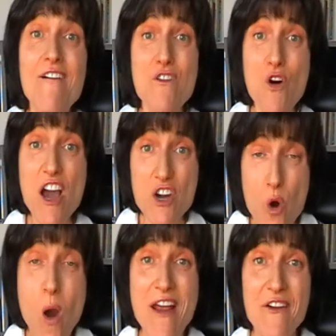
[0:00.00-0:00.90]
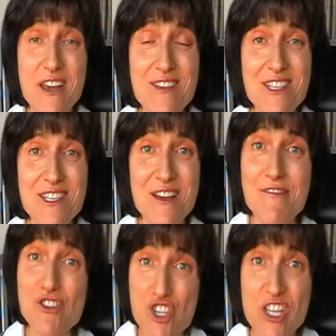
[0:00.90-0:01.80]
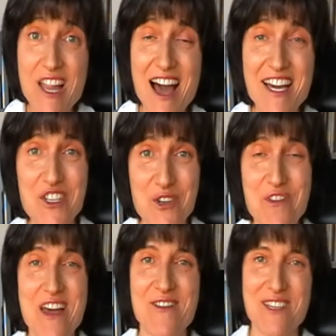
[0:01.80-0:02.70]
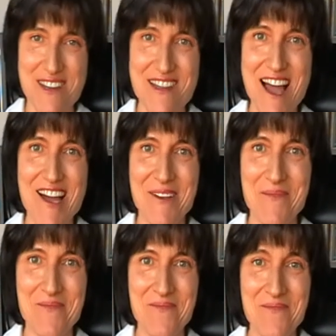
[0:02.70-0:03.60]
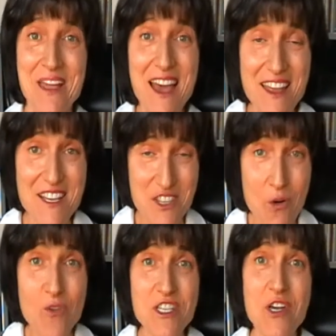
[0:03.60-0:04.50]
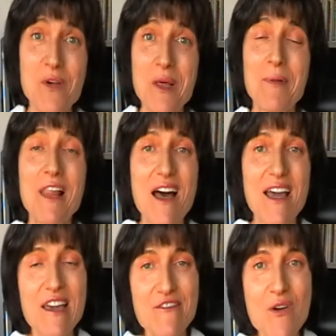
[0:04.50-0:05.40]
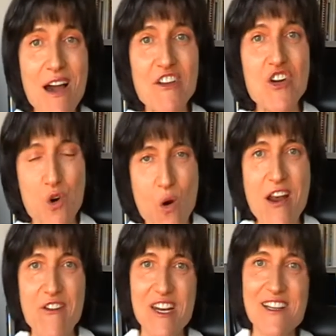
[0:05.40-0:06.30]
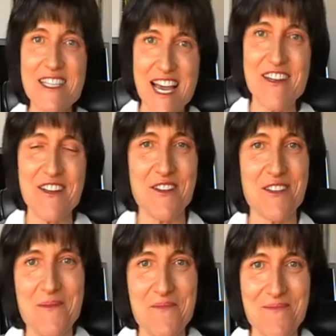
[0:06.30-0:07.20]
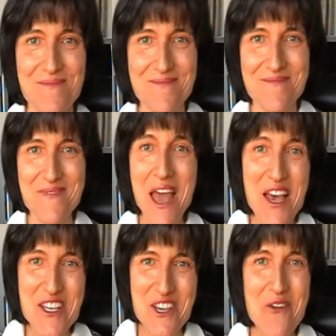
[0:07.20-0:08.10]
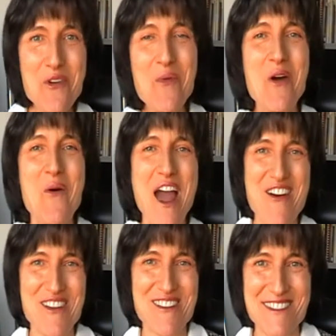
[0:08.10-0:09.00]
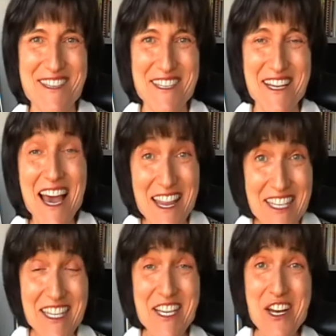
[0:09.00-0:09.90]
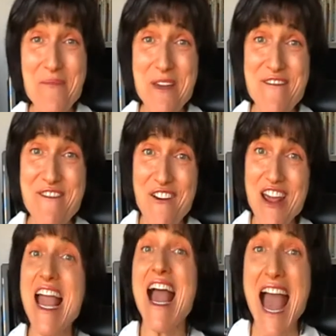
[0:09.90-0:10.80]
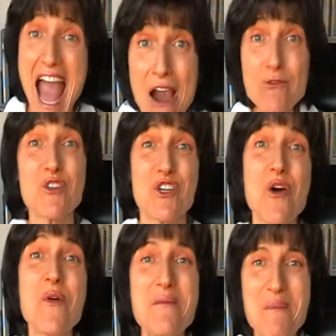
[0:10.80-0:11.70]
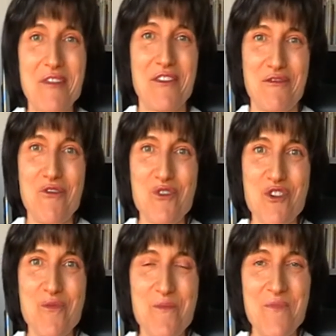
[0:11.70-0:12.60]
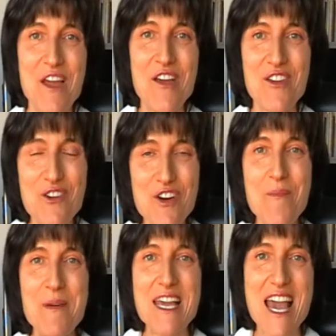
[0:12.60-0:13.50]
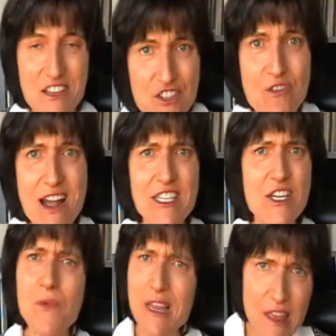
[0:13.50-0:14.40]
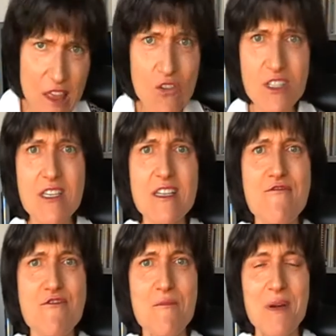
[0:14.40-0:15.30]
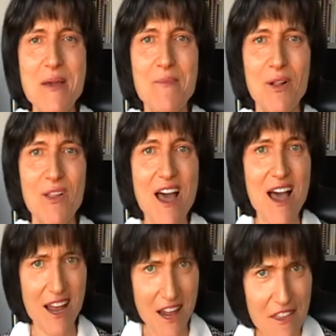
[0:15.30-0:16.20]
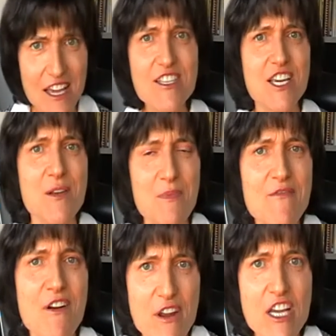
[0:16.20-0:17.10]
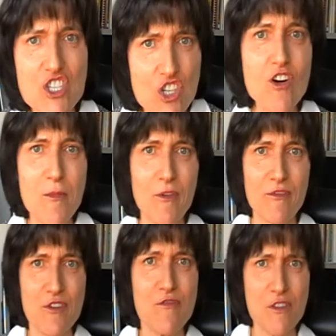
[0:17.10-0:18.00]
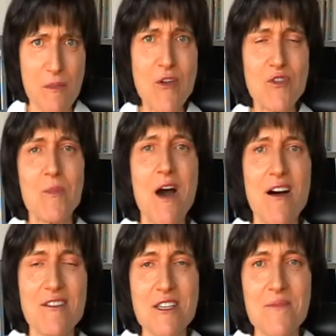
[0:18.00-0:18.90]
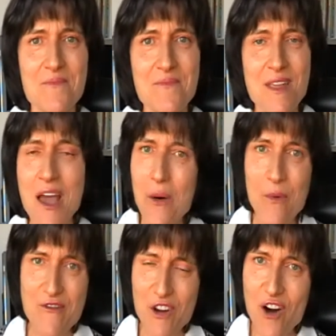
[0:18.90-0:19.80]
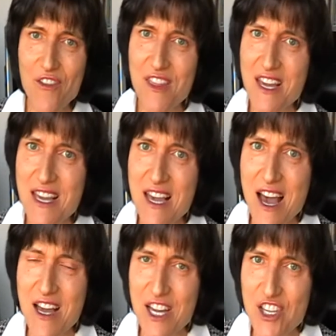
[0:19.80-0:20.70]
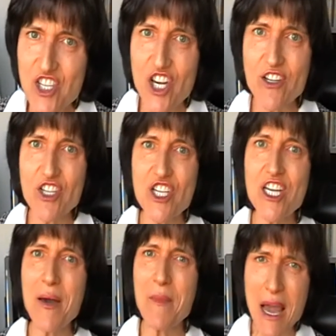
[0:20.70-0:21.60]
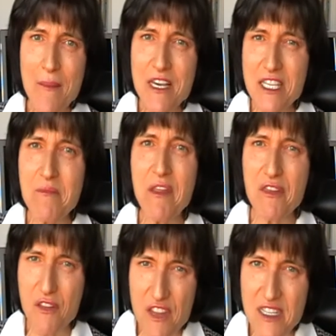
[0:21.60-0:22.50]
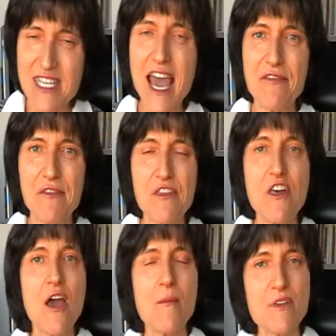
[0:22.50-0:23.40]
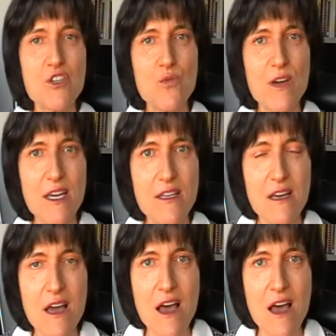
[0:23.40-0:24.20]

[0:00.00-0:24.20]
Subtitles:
for Aquarius for July 2009. And this also will apply if you have an Aquarian ascendant. So you Aquarians, this is going to be a very outgoing month for you. You're going to be interacting with lots of different people, and I think it's going to be very enjoyable for you for the most part. We've got the conjunction coming up this month on the 10th between